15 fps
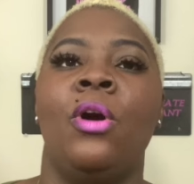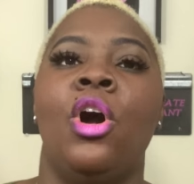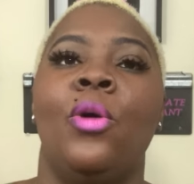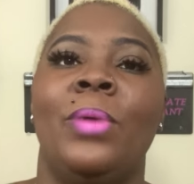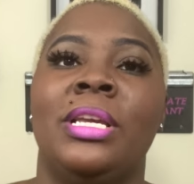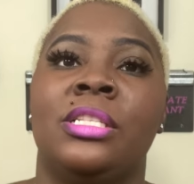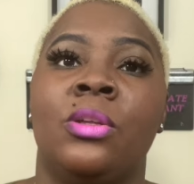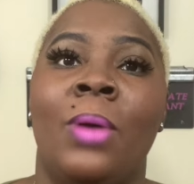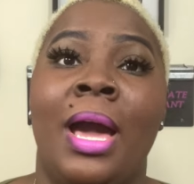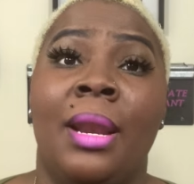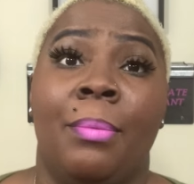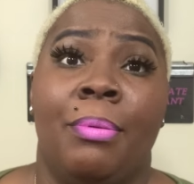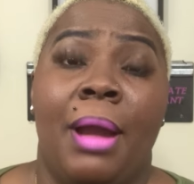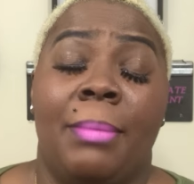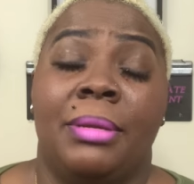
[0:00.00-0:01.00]
always know how to
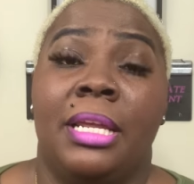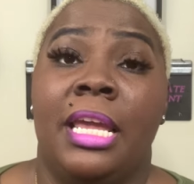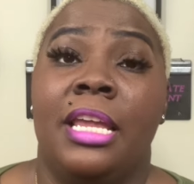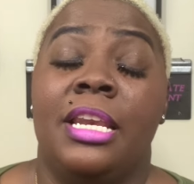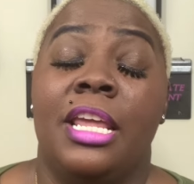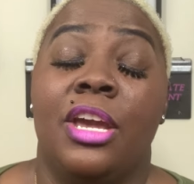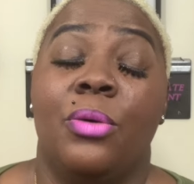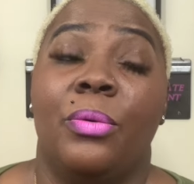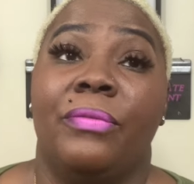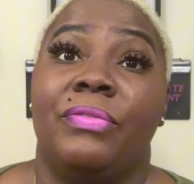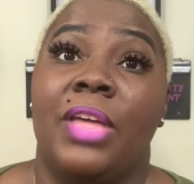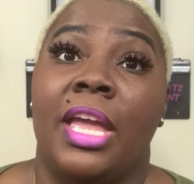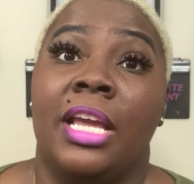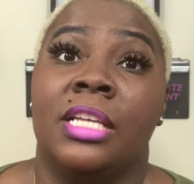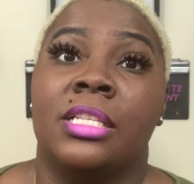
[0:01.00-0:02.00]
properly deal with
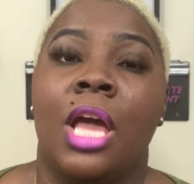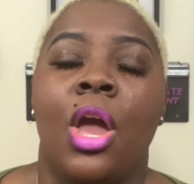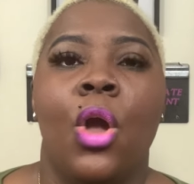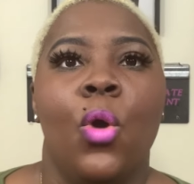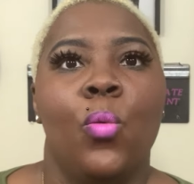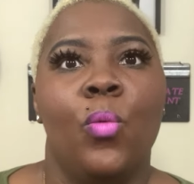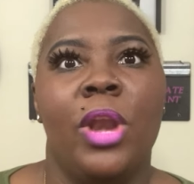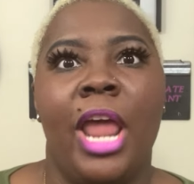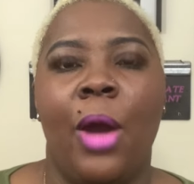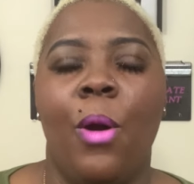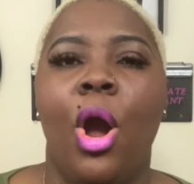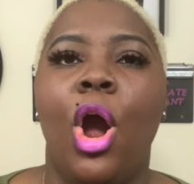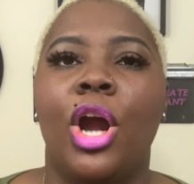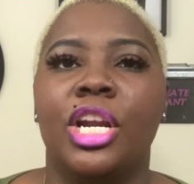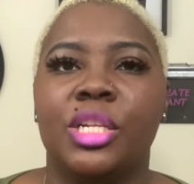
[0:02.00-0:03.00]
things when our
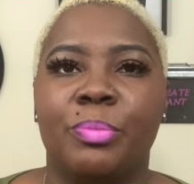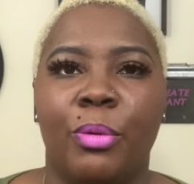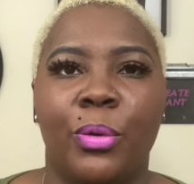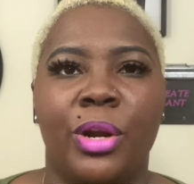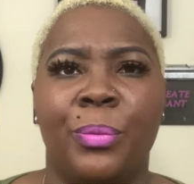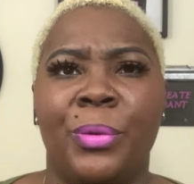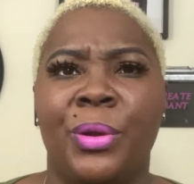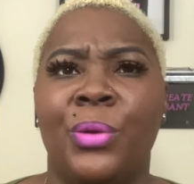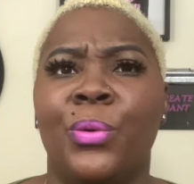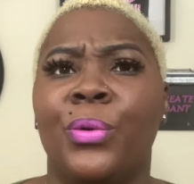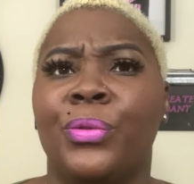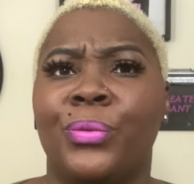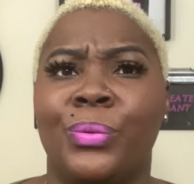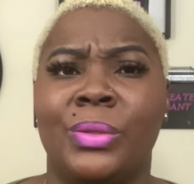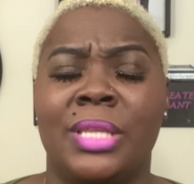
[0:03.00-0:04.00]
heart is broken and we're
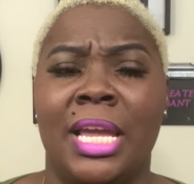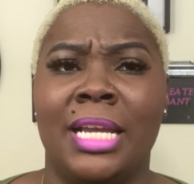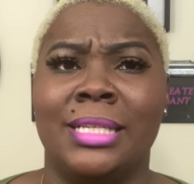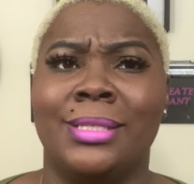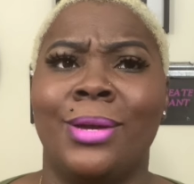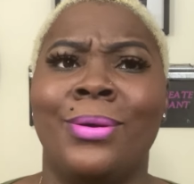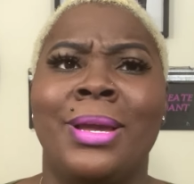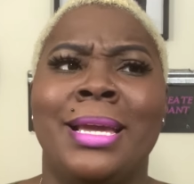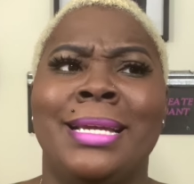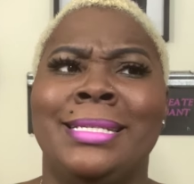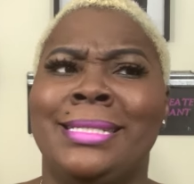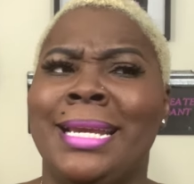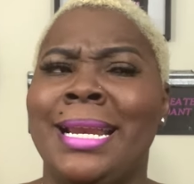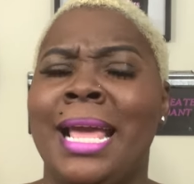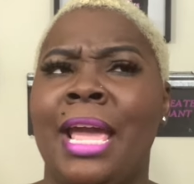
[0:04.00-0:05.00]
going through things. So
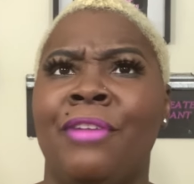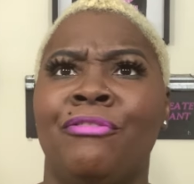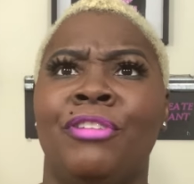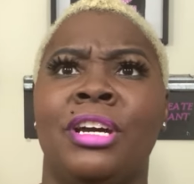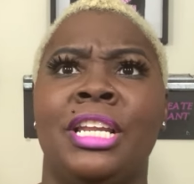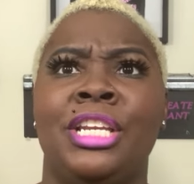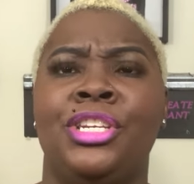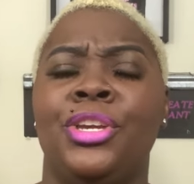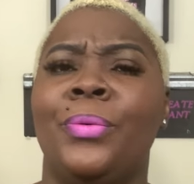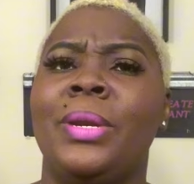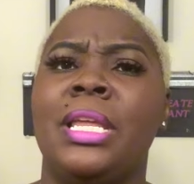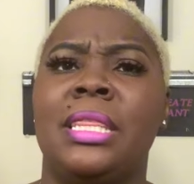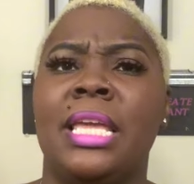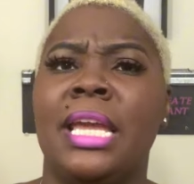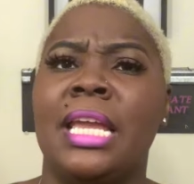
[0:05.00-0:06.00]
she didn't really do
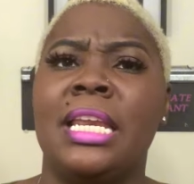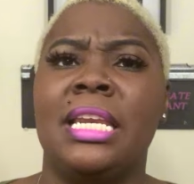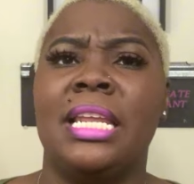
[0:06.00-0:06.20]
anything any